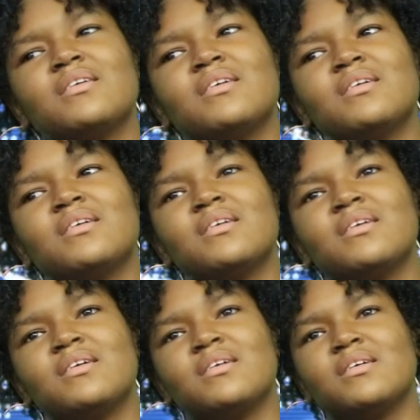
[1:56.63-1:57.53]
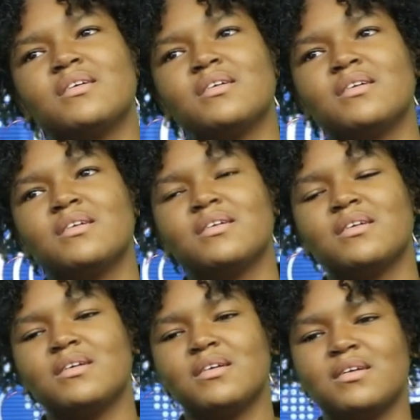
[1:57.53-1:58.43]

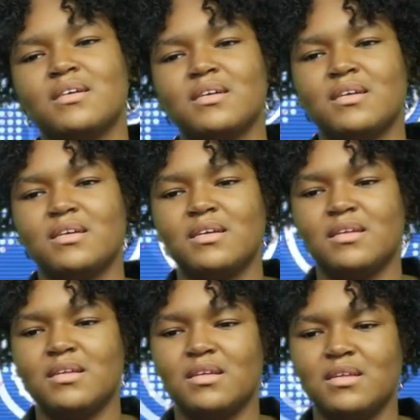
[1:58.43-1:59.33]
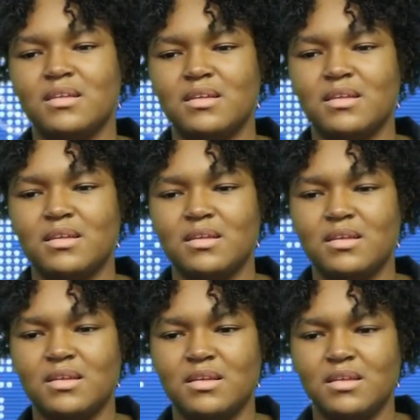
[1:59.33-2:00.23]

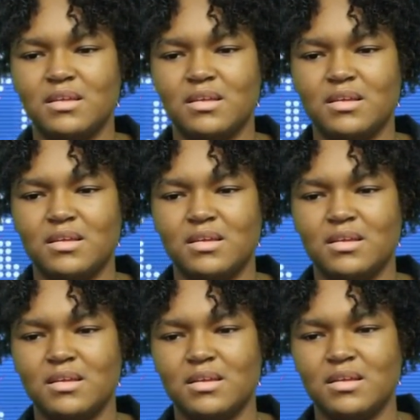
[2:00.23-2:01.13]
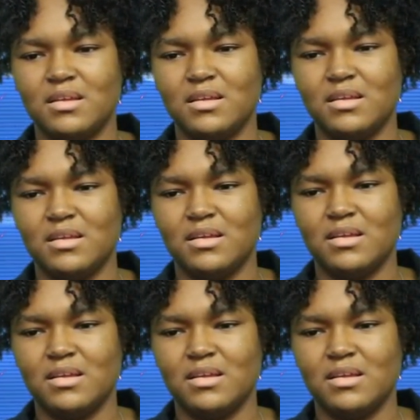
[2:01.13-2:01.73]
(not speaking)